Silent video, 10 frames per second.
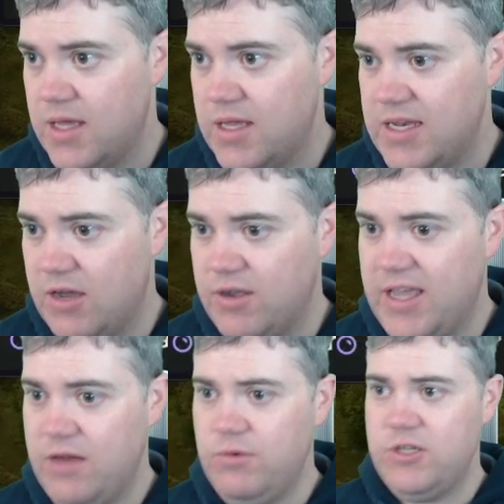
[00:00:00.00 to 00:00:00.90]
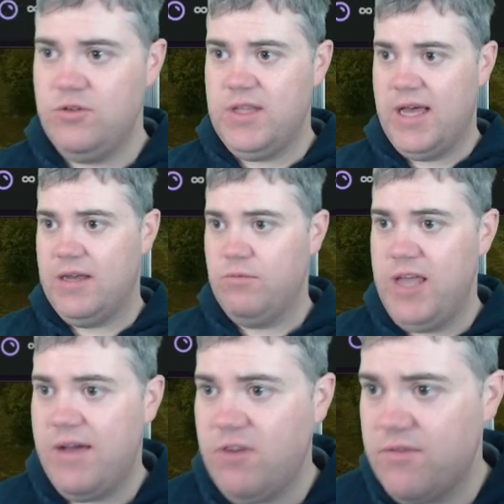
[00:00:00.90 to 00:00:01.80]
Now, can we do that? We
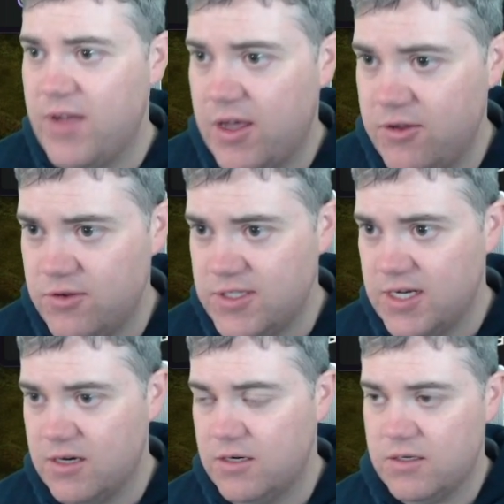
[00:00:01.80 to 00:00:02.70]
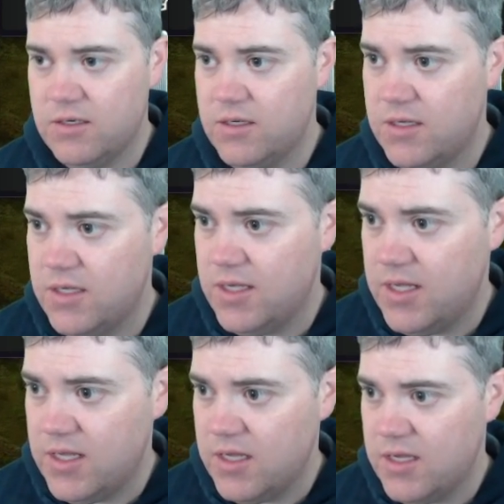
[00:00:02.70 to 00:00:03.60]
have our values here.
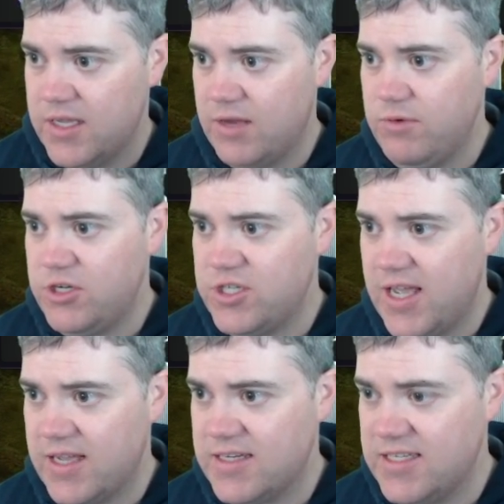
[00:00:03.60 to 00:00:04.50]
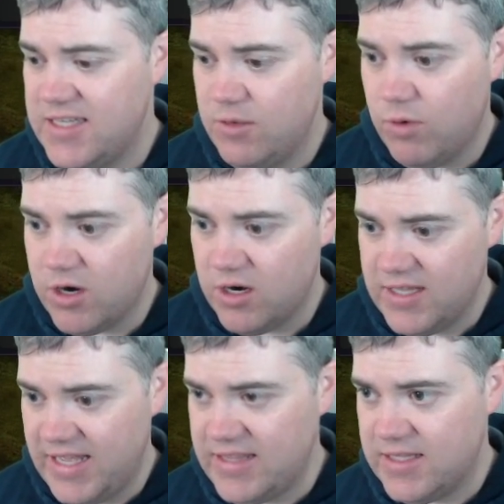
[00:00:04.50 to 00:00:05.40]
Can we check to see what our
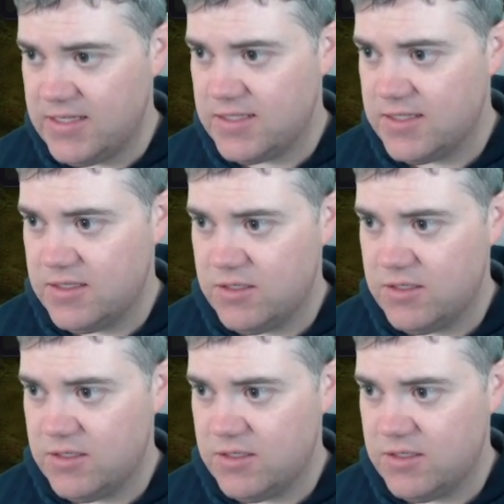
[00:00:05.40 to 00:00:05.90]
length is?